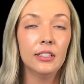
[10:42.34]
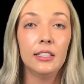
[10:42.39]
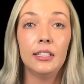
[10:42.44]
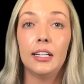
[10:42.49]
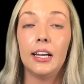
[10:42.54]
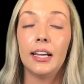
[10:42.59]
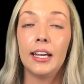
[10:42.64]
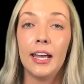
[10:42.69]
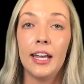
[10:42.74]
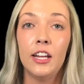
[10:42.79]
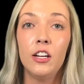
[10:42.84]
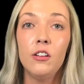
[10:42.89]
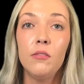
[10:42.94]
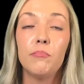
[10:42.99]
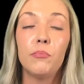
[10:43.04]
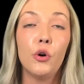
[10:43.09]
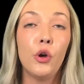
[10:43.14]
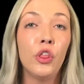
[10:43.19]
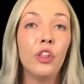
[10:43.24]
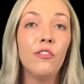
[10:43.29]
Again,
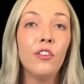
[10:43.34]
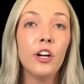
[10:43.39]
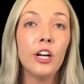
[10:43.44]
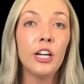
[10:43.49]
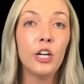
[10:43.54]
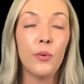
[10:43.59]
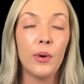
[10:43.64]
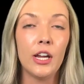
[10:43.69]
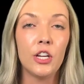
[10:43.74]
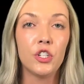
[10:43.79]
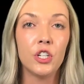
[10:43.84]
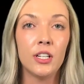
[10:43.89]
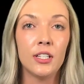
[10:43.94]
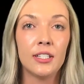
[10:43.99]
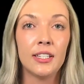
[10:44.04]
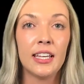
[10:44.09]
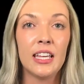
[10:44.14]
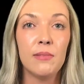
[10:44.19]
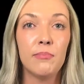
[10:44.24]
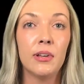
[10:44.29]
both of our
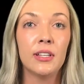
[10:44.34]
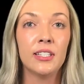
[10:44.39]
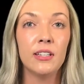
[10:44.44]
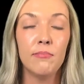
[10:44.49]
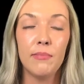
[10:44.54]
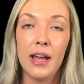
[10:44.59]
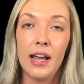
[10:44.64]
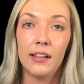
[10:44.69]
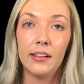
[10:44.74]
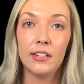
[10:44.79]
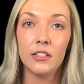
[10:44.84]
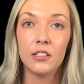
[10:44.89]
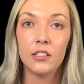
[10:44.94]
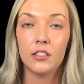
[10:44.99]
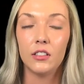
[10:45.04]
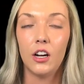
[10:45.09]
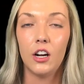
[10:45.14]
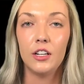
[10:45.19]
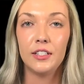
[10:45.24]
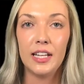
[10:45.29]
equations keep us in
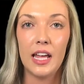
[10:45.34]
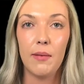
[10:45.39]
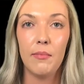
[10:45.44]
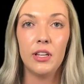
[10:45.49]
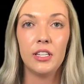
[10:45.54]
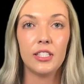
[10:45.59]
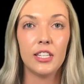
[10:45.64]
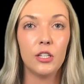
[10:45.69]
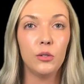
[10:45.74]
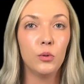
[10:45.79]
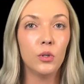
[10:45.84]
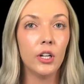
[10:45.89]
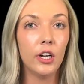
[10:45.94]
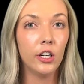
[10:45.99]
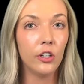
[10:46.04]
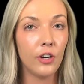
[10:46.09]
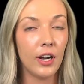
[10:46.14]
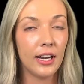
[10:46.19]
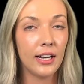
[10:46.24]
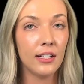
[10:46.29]
balance. Our debits equal our
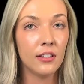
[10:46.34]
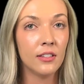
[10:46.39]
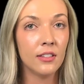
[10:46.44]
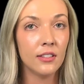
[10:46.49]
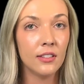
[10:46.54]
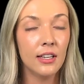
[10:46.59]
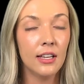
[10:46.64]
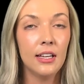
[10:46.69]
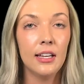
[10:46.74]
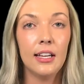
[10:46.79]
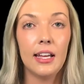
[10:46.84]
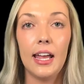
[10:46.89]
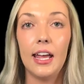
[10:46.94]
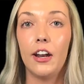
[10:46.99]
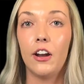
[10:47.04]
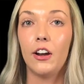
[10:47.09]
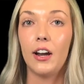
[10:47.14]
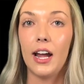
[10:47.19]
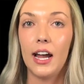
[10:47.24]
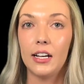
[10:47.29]
credits, and
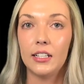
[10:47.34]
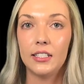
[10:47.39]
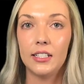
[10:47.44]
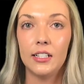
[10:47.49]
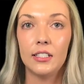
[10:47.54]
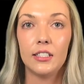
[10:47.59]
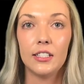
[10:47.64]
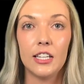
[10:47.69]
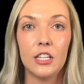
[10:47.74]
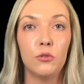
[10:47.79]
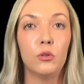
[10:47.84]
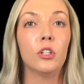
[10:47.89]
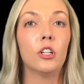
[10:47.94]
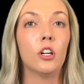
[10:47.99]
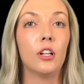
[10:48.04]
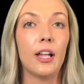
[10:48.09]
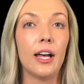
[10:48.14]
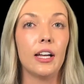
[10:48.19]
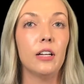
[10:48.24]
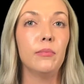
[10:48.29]
our assets equal
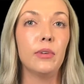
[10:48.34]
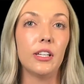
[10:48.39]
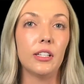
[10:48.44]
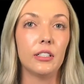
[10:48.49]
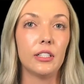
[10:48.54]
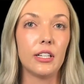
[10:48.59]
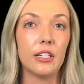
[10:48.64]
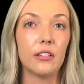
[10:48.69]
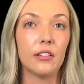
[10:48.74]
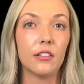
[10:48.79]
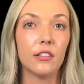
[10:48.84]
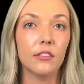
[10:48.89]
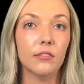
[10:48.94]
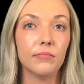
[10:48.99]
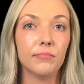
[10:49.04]
our liabilities.